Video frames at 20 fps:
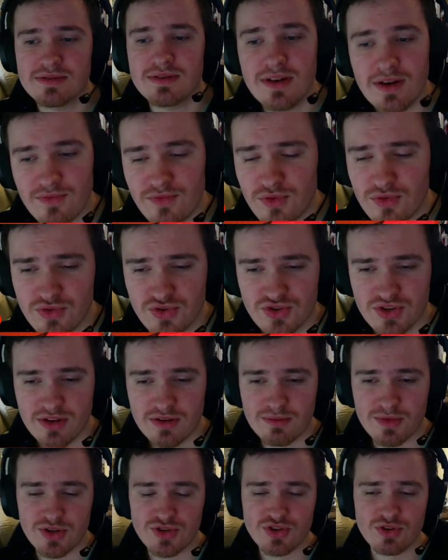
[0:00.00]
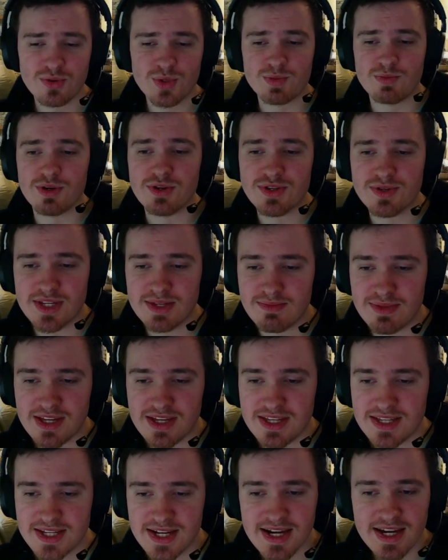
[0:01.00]
my top spot's
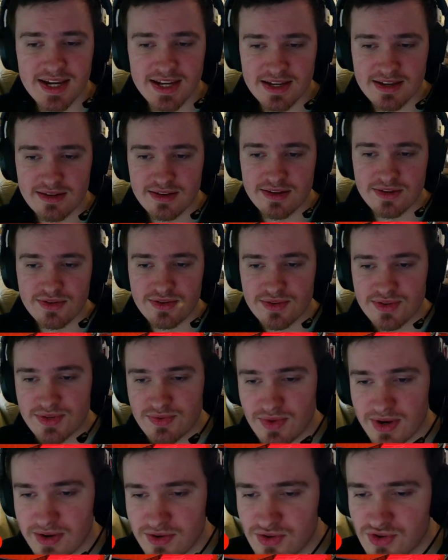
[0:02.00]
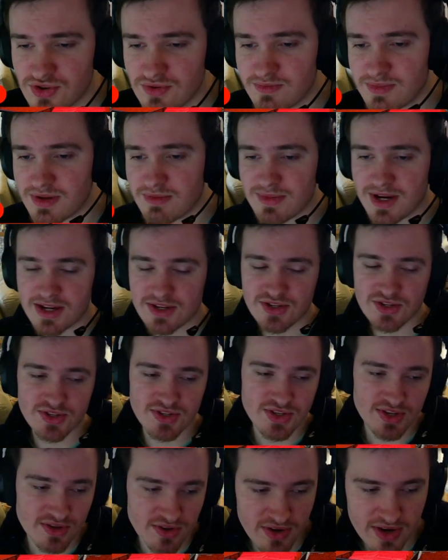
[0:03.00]
been taken, because where it should be
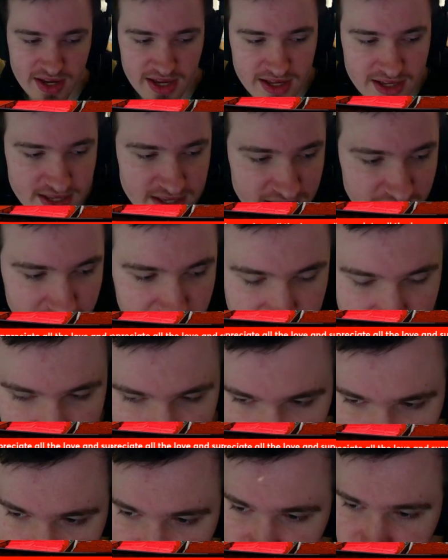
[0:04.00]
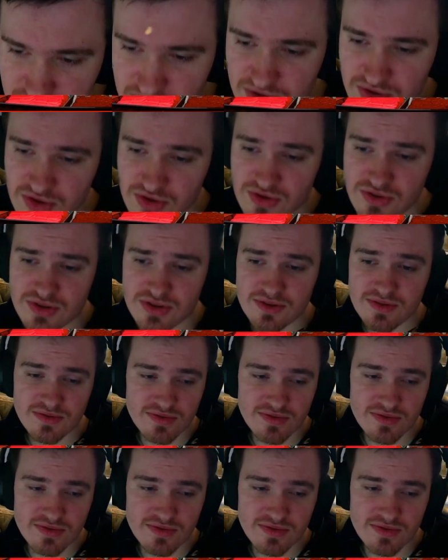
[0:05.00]
Manchester United getting into the good,